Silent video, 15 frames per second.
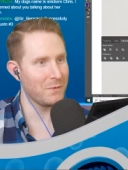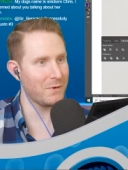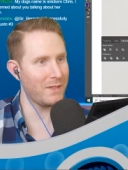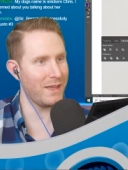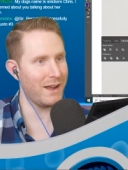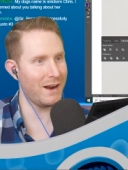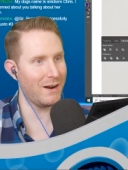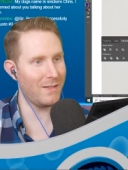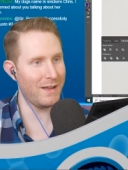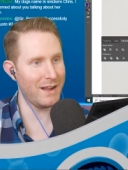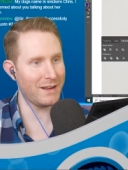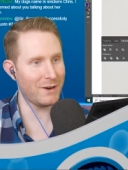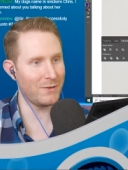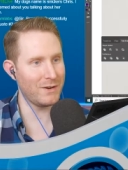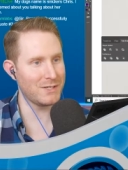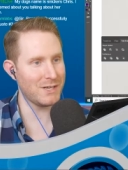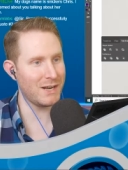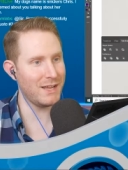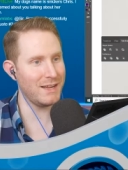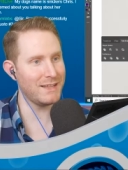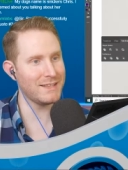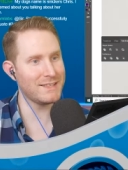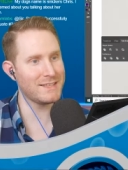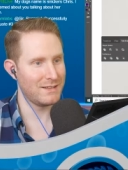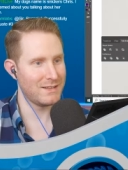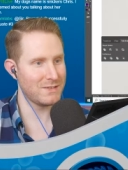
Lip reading: where the hair like originates.